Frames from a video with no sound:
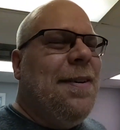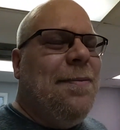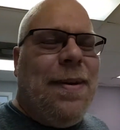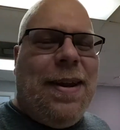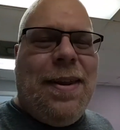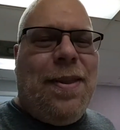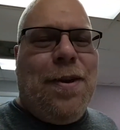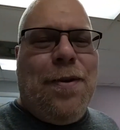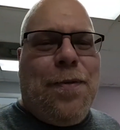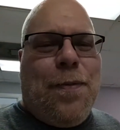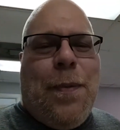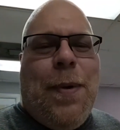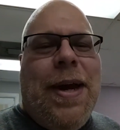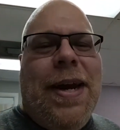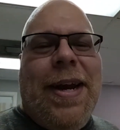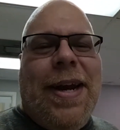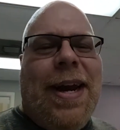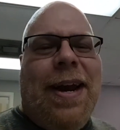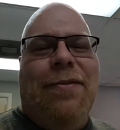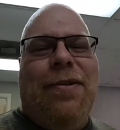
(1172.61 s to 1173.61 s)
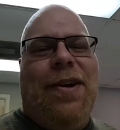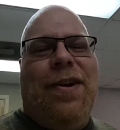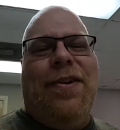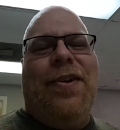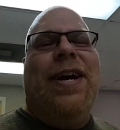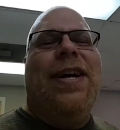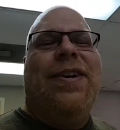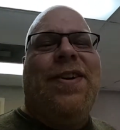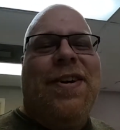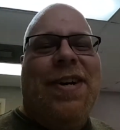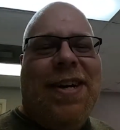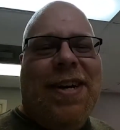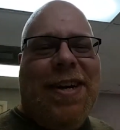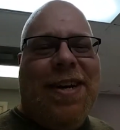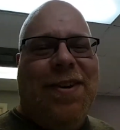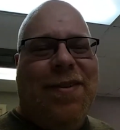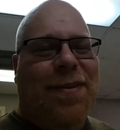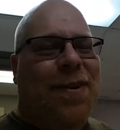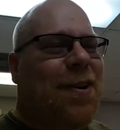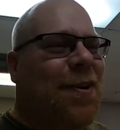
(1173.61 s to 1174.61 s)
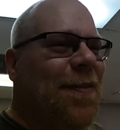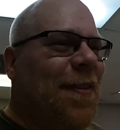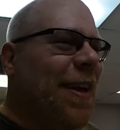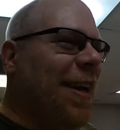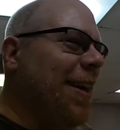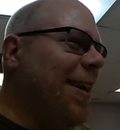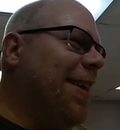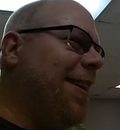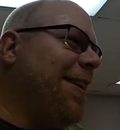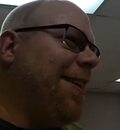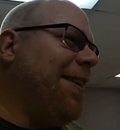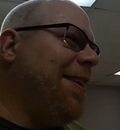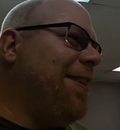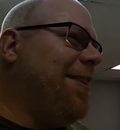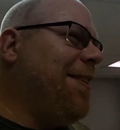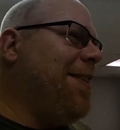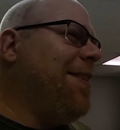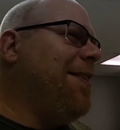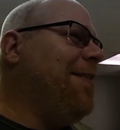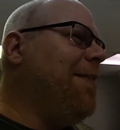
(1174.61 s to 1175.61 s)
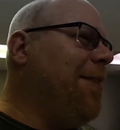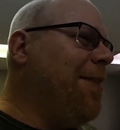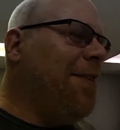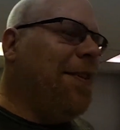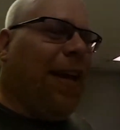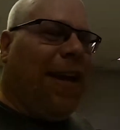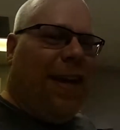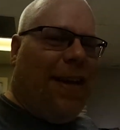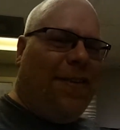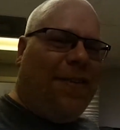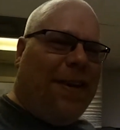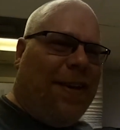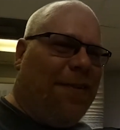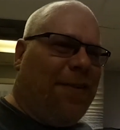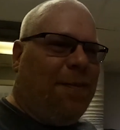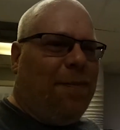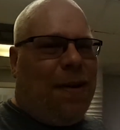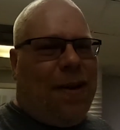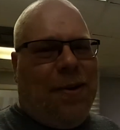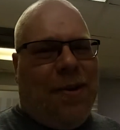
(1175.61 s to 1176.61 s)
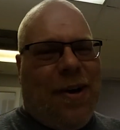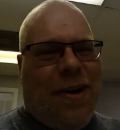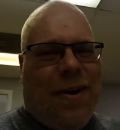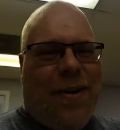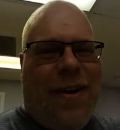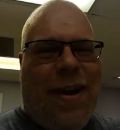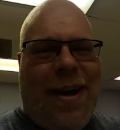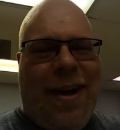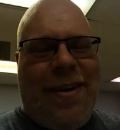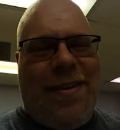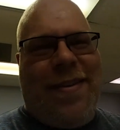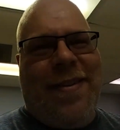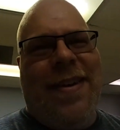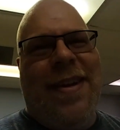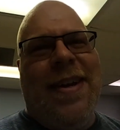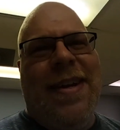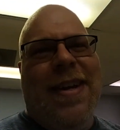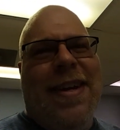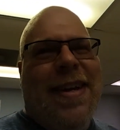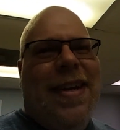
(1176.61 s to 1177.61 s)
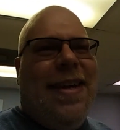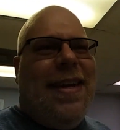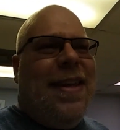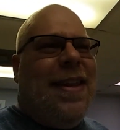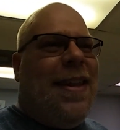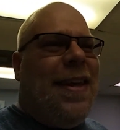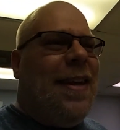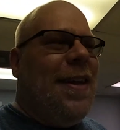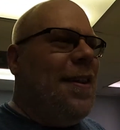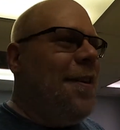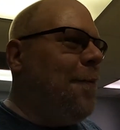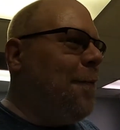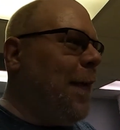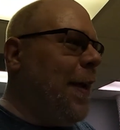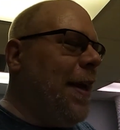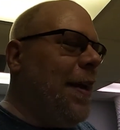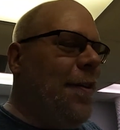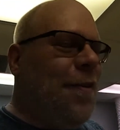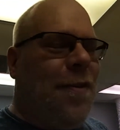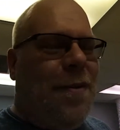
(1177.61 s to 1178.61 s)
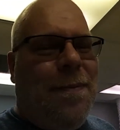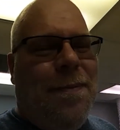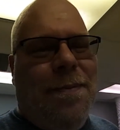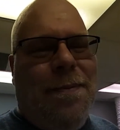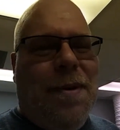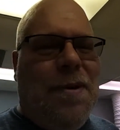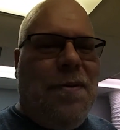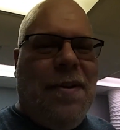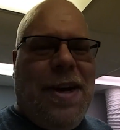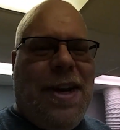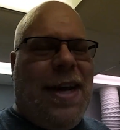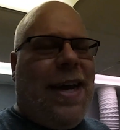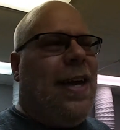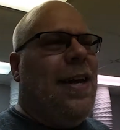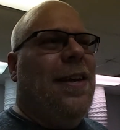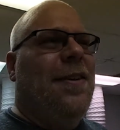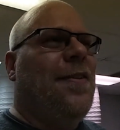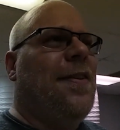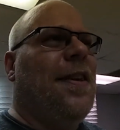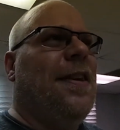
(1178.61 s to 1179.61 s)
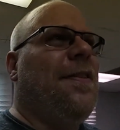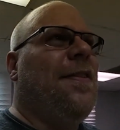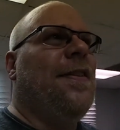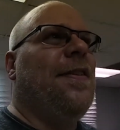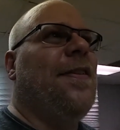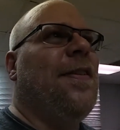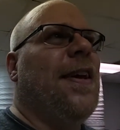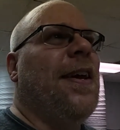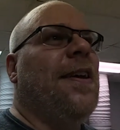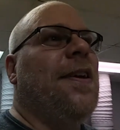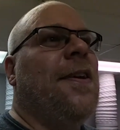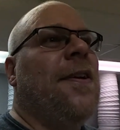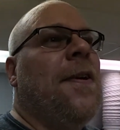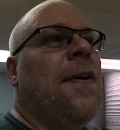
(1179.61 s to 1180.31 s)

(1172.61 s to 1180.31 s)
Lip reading: But there's wind in every direction in this room. Like the ACs are blowing across, the fans are moving. It's insane.